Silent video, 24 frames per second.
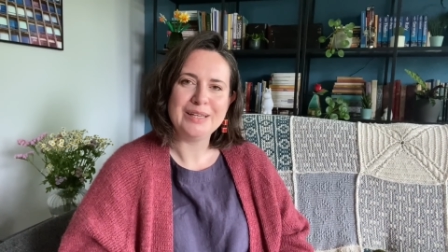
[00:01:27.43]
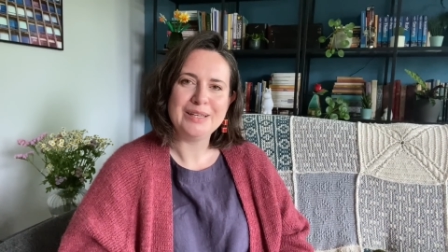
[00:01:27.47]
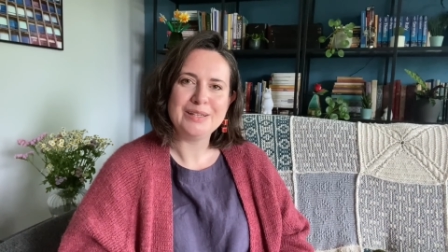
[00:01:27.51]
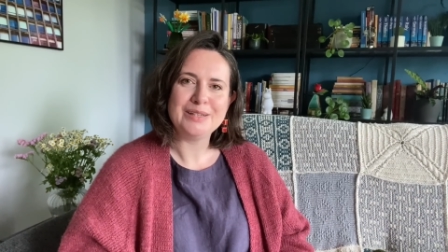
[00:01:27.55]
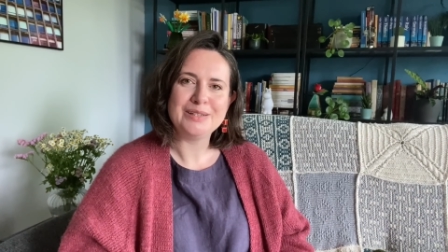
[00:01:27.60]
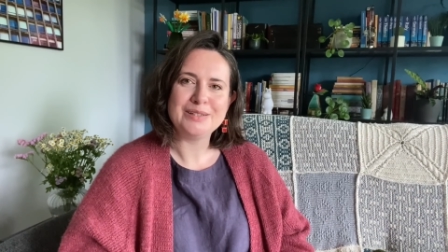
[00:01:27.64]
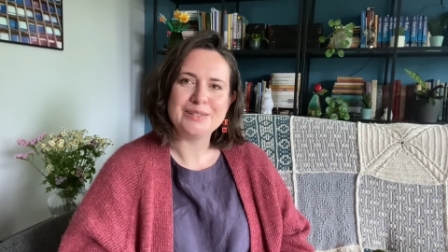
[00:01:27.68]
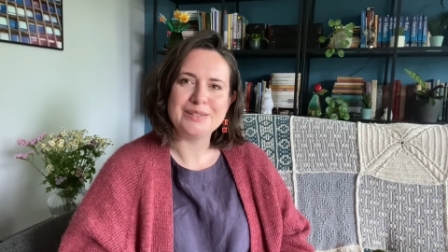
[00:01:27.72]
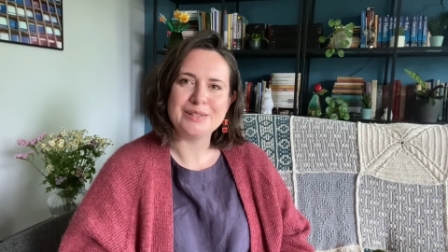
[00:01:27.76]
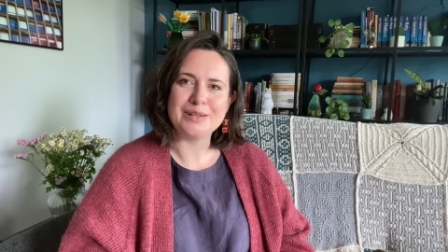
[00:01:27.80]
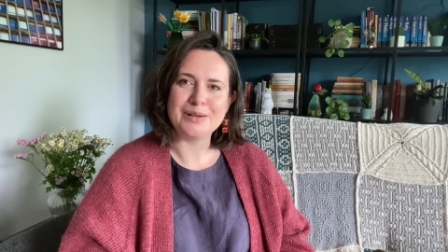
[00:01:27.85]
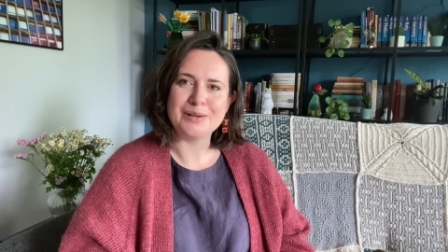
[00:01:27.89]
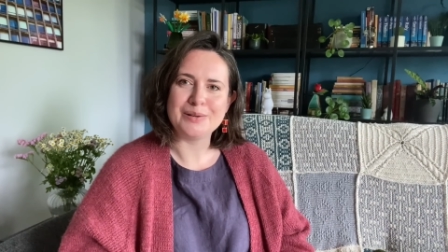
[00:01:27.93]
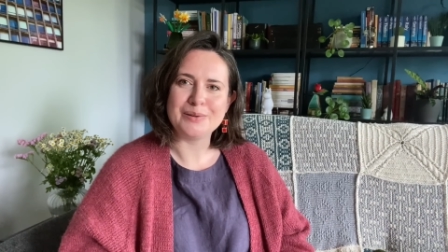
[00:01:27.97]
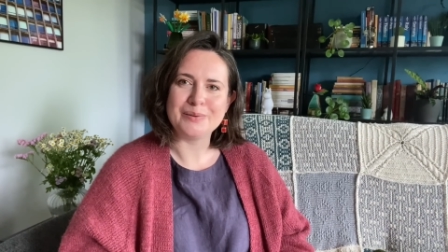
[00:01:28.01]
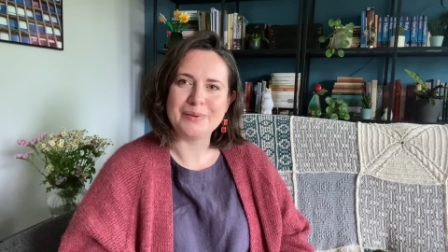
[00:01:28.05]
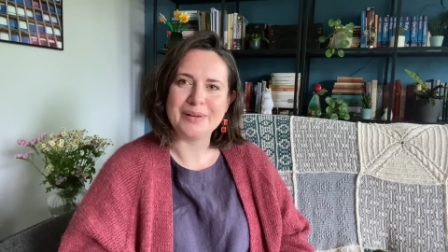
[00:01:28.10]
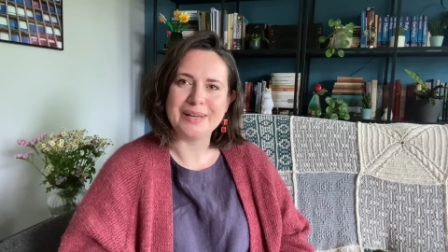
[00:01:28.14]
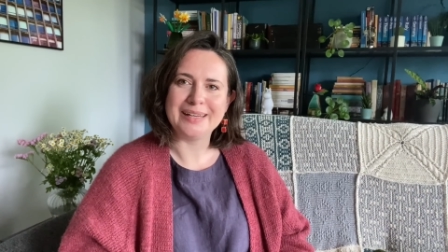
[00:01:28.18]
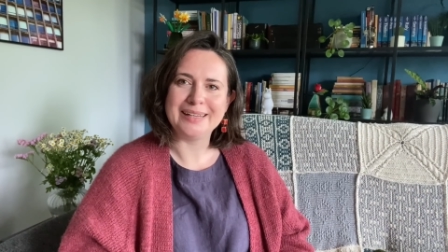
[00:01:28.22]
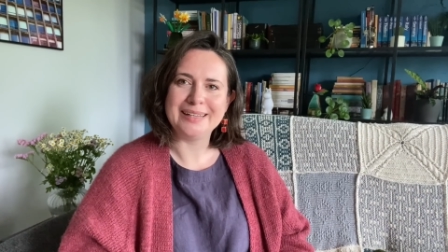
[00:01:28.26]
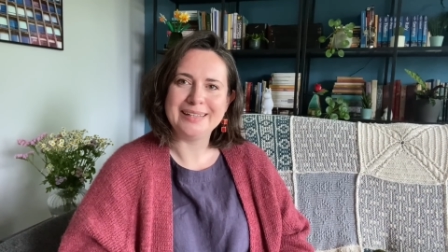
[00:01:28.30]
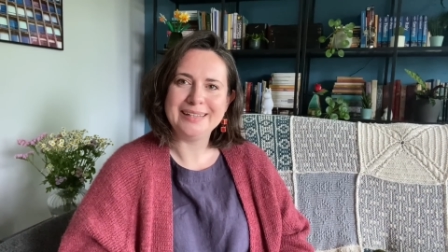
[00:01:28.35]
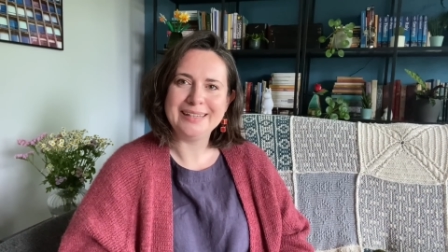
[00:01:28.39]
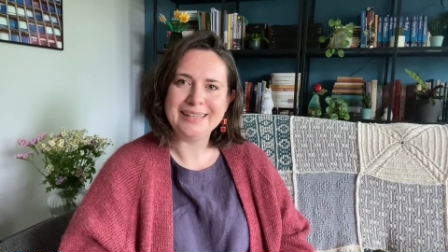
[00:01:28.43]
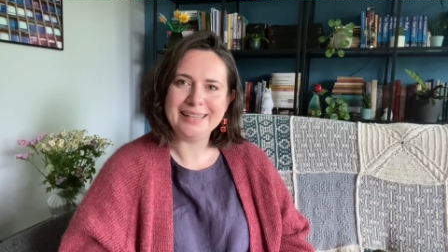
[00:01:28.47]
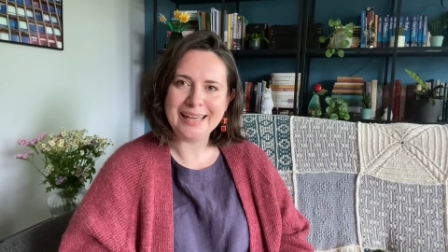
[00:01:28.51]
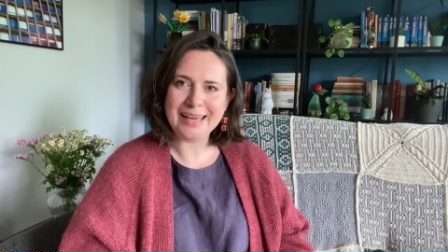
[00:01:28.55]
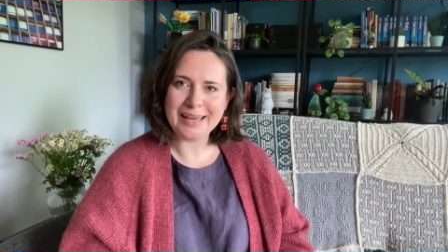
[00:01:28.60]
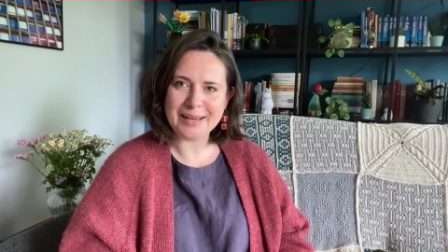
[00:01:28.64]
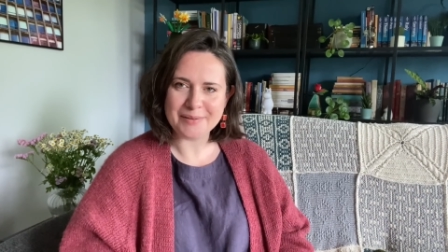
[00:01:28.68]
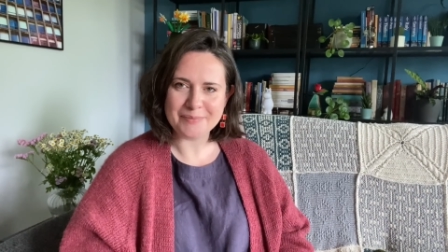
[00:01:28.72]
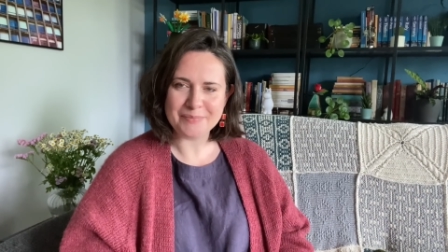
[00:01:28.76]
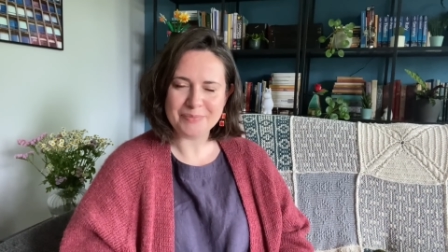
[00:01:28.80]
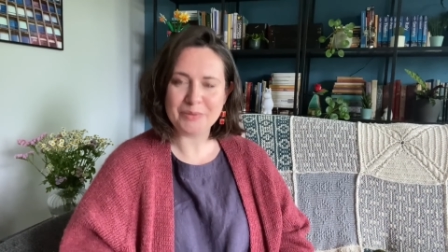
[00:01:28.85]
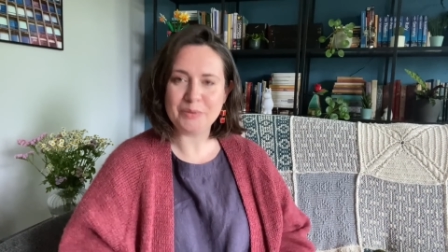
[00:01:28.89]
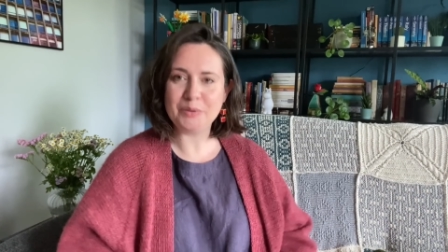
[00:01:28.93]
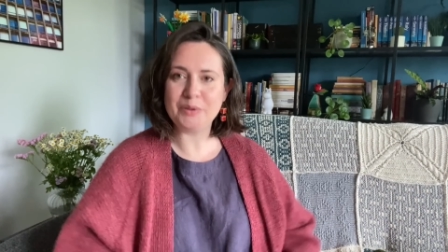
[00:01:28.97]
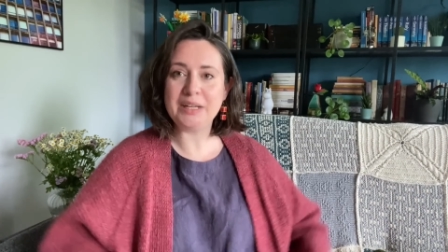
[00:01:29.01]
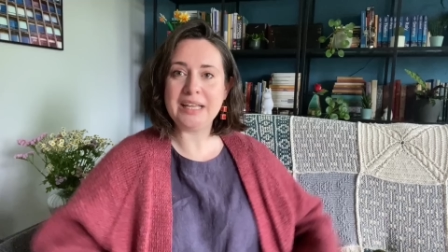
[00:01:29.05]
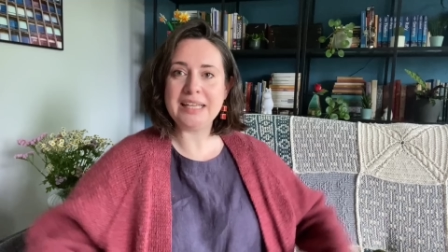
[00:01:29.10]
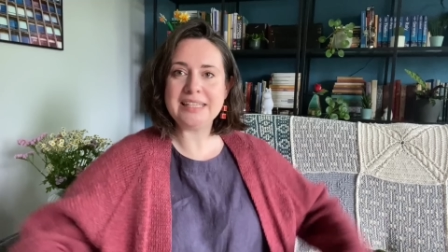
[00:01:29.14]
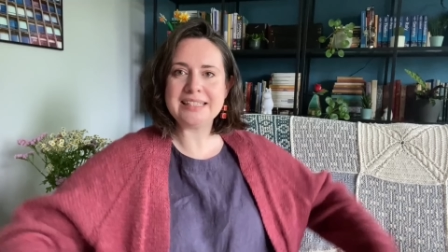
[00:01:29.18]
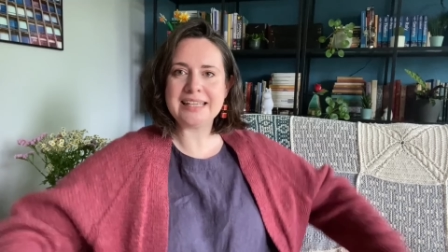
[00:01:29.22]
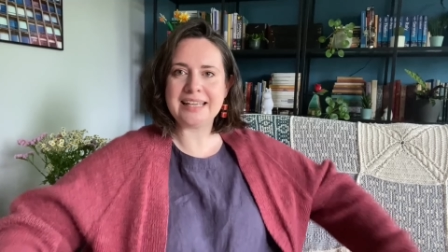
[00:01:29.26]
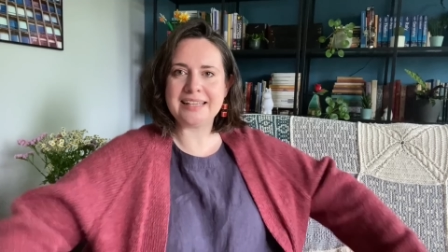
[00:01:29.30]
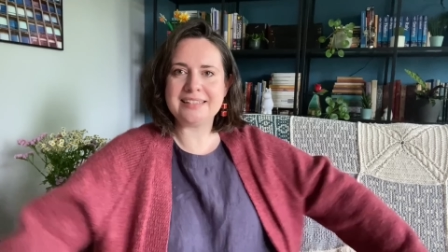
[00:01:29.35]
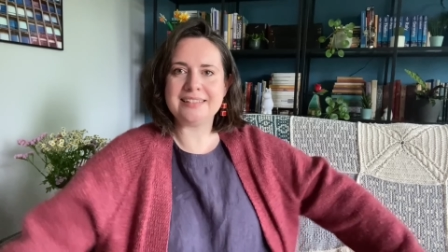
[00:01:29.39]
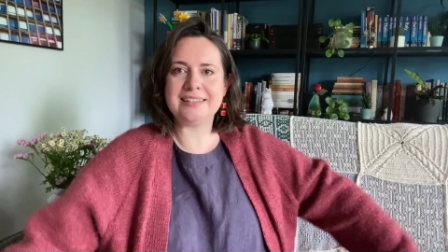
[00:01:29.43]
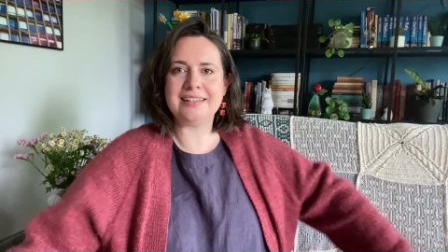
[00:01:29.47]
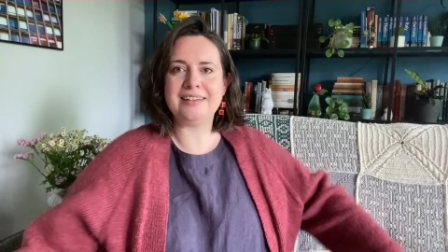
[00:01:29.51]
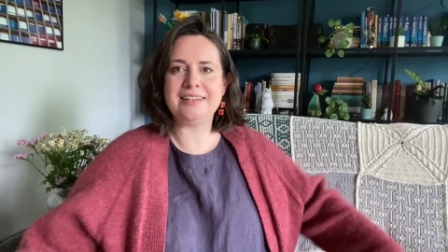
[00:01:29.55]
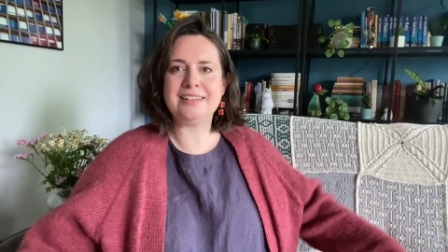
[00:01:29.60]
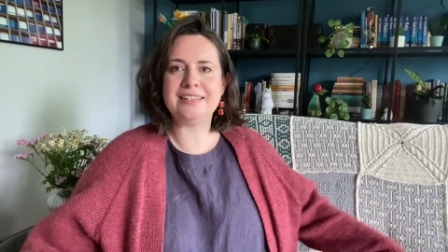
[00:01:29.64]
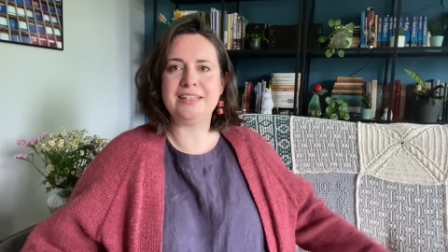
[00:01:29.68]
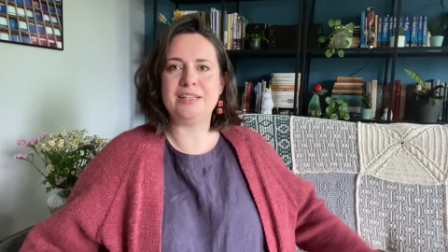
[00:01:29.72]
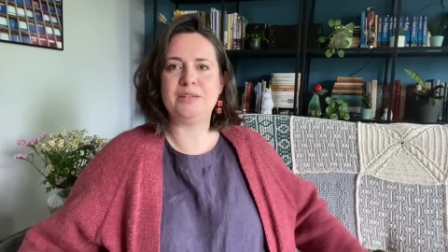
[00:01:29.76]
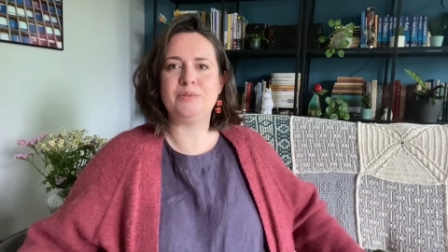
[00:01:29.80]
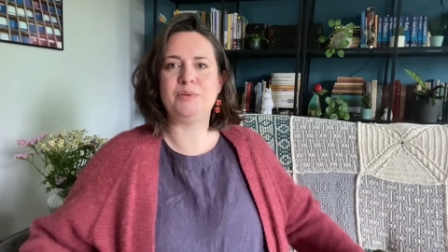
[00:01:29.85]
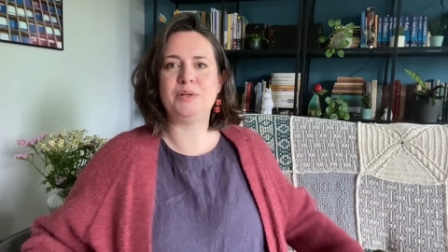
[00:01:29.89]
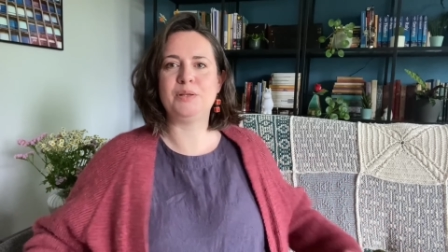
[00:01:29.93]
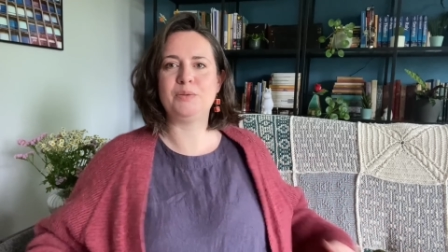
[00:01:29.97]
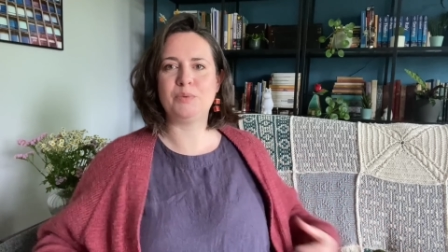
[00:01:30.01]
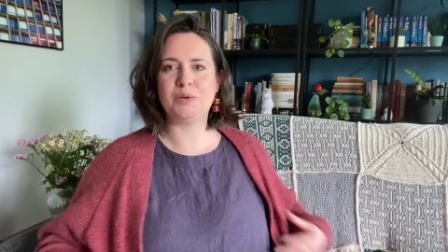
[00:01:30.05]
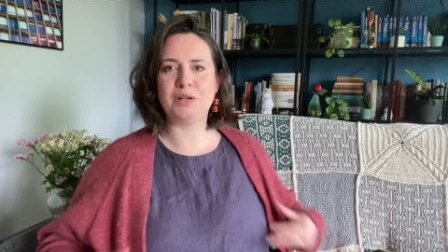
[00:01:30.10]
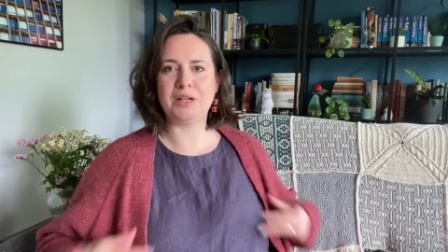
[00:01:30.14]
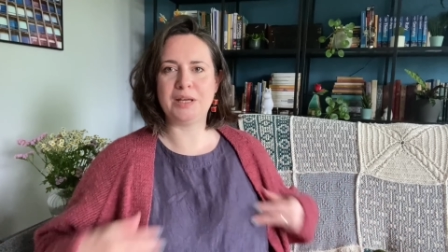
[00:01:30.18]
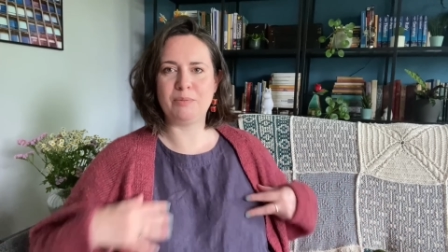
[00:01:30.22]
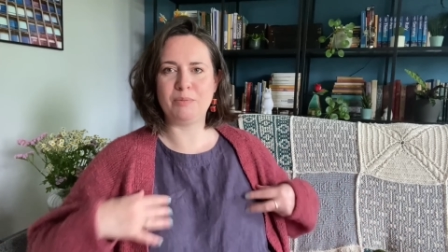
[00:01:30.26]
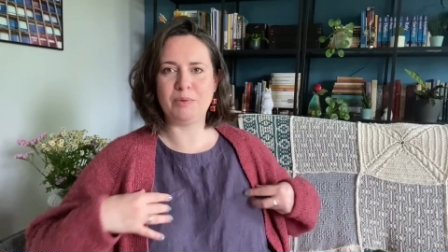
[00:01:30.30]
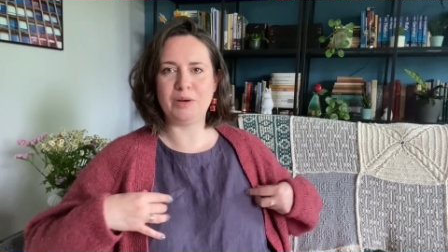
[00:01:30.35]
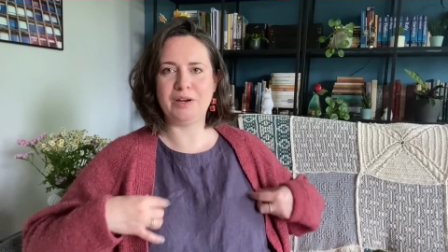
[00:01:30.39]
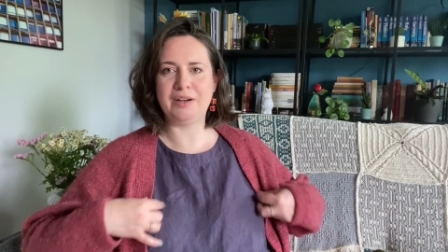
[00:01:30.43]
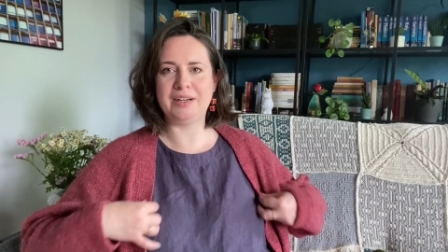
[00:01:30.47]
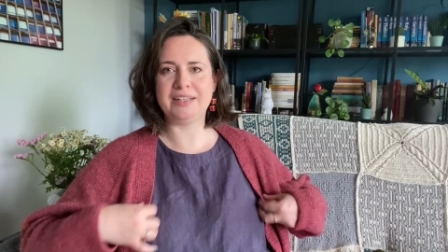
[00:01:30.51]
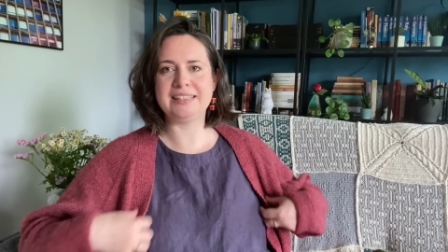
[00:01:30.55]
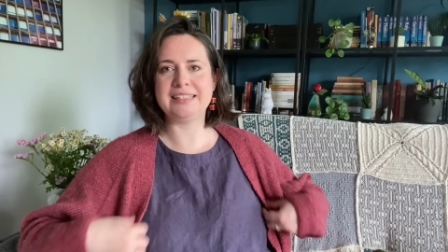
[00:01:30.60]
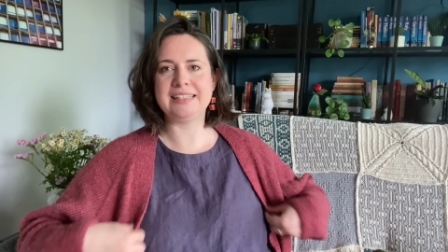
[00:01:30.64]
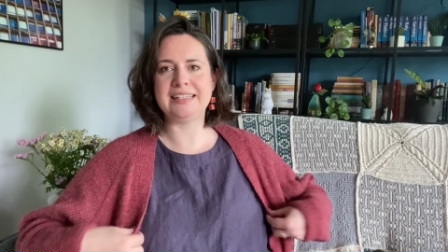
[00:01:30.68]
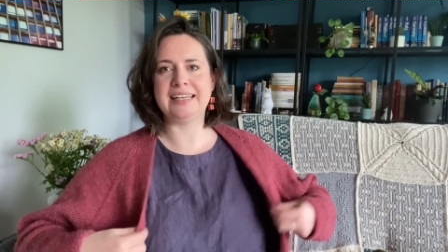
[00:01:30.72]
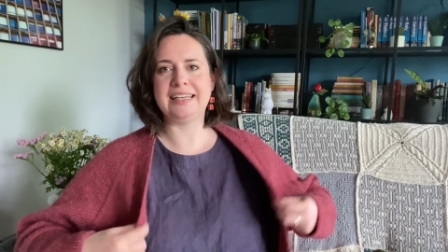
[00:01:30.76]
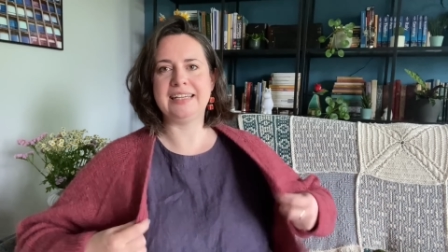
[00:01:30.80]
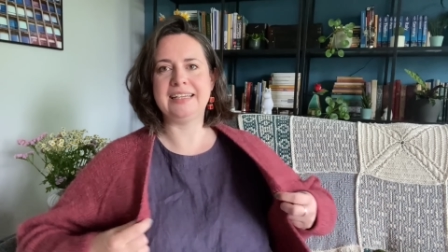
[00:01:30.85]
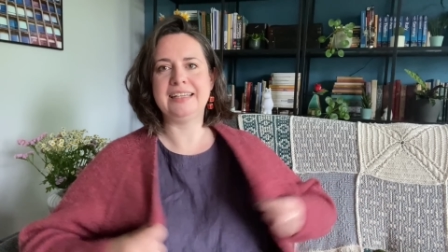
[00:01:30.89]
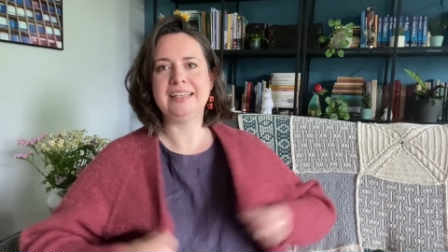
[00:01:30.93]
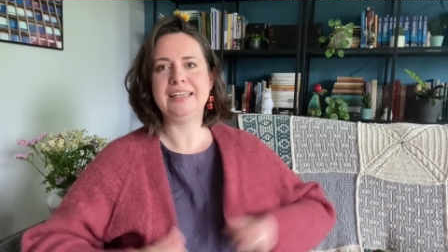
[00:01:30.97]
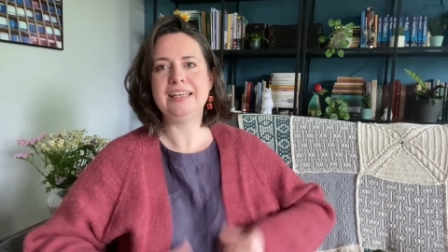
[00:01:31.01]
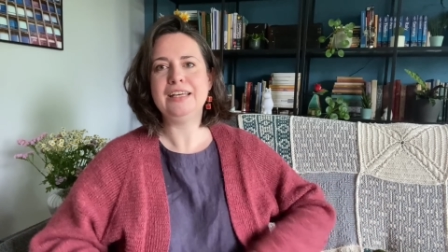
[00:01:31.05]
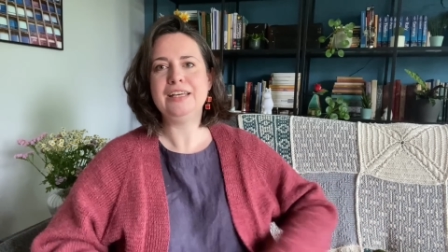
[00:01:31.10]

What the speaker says: So yeah, well, let's get started with what I'm wearing today.